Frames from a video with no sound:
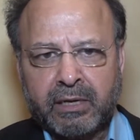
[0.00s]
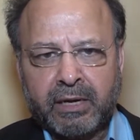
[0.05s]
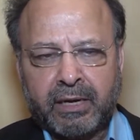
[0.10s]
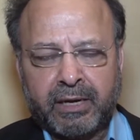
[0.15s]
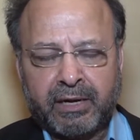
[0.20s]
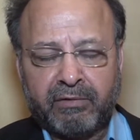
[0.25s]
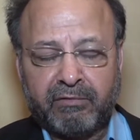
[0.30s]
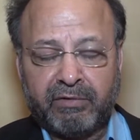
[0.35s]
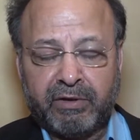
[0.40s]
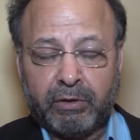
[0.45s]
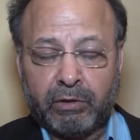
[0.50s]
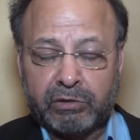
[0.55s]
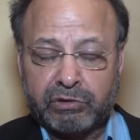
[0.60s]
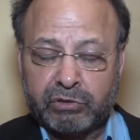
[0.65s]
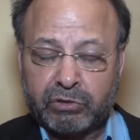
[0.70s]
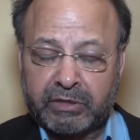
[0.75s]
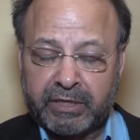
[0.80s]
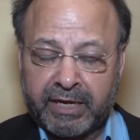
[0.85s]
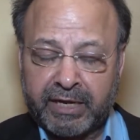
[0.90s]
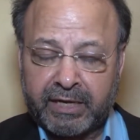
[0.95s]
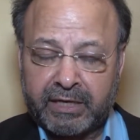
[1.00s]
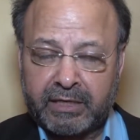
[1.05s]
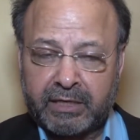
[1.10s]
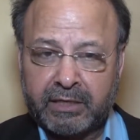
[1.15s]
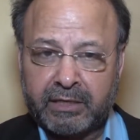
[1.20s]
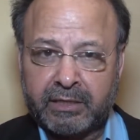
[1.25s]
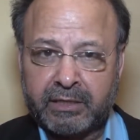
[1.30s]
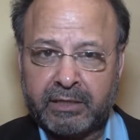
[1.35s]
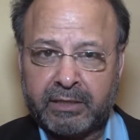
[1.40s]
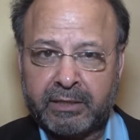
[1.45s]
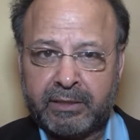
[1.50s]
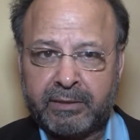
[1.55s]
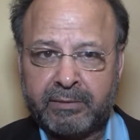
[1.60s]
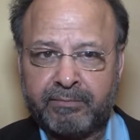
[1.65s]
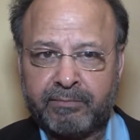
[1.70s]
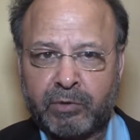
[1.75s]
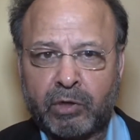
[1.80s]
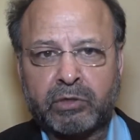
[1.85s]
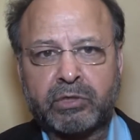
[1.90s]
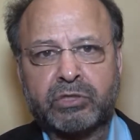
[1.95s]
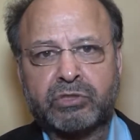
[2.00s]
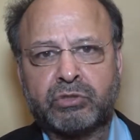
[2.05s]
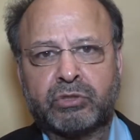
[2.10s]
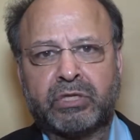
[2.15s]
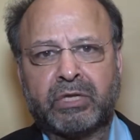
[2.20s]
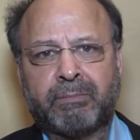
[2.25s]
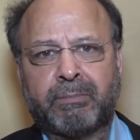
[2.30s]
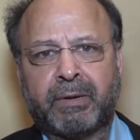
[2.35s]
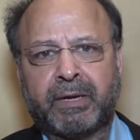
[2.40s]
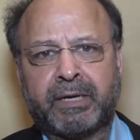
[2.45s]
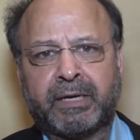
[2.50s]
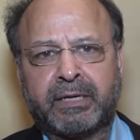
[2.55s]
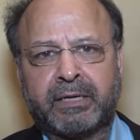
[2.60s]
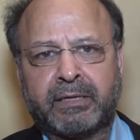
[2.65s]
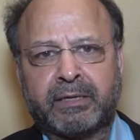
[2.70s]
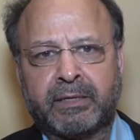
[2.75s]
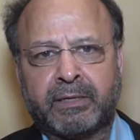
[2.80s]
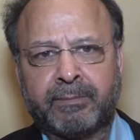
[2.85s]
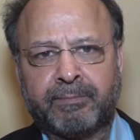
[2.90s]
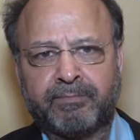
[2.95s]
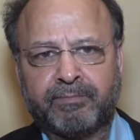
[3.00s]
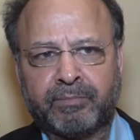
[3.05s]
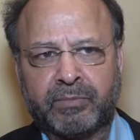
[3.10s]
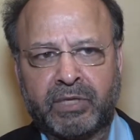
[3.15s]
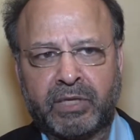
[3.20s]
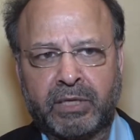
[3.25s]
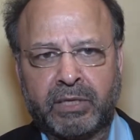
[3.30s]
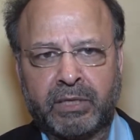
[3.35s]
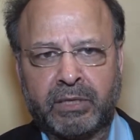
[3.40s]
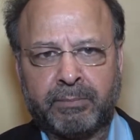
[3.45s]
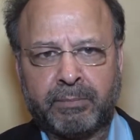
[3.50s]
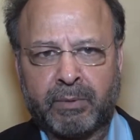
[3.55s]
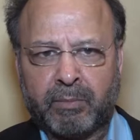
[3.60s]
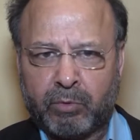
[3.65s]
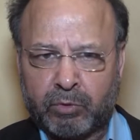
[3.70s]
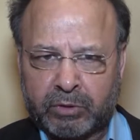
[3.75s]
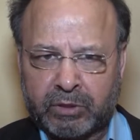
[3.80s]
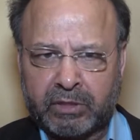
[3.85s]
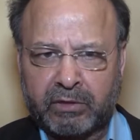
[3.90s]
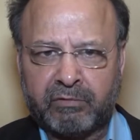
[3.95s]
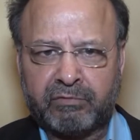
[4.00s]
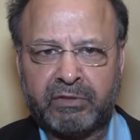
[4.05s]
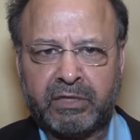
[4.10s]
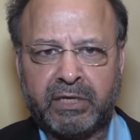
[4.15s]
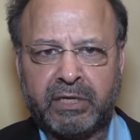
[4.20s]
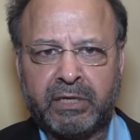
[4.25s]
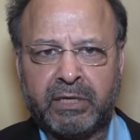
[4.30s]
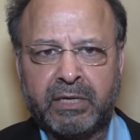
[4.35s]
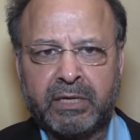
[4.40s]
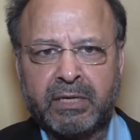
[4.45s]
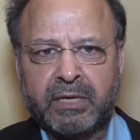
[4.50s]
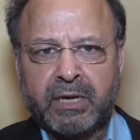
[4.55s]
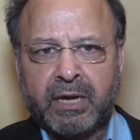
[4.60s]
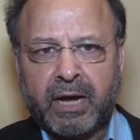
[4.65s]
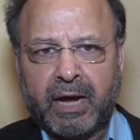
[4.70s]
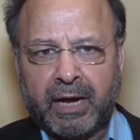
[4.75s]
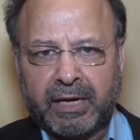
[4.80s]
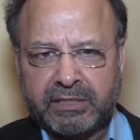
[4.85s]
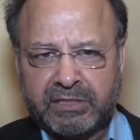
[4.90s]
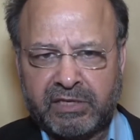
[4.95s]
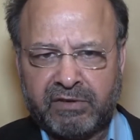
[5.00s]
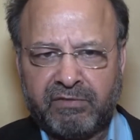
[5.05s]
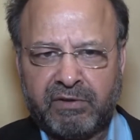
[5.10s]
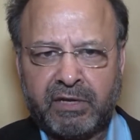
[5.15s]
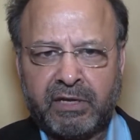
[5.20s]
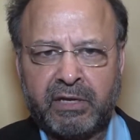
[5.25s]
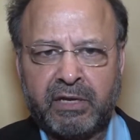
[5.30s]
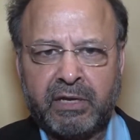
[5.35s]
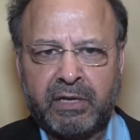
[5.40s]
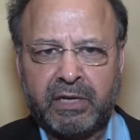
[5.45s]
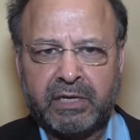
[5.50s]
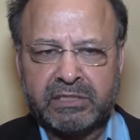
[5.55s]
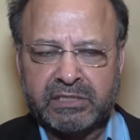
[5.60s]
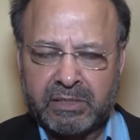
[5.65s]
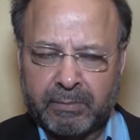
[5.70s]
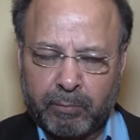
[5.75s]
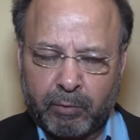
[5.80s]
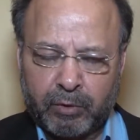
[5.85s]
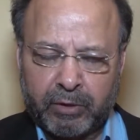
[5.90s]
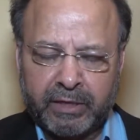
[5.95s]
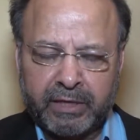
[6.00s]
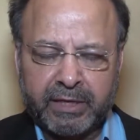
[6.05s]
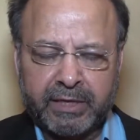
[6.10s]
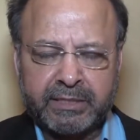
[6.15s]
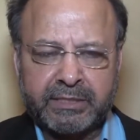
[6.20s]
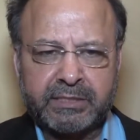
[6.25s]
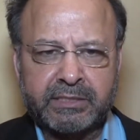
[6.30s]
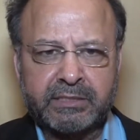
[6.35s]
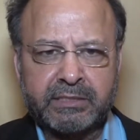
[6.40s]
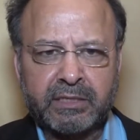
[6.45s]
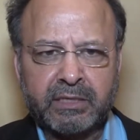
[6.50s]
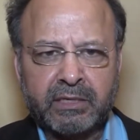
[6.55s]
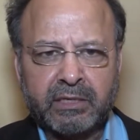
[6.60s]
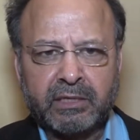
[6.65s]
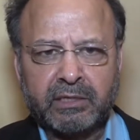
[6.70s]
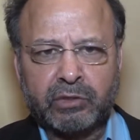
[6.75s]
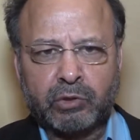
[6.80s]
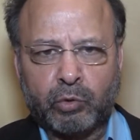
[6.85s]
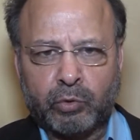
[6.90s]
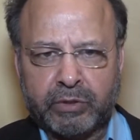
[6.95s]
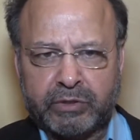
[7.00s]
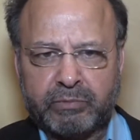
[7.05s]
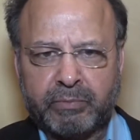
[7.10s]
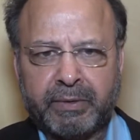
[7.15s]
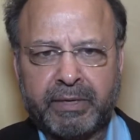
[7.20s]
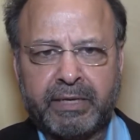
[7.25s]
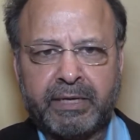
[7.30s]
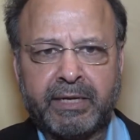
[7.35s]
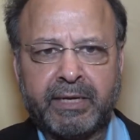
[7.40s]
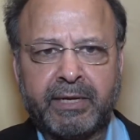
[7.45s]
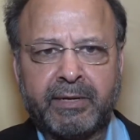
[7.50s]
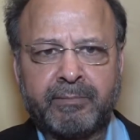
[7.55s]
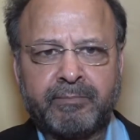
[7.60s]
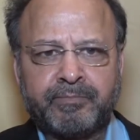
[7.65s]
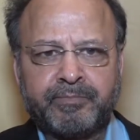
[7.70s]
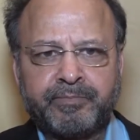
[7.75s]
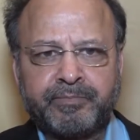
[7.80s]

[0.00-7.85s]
And we also thank Dr. Sudhir Parikh, the promoter of the ITV, in supporting us through his media.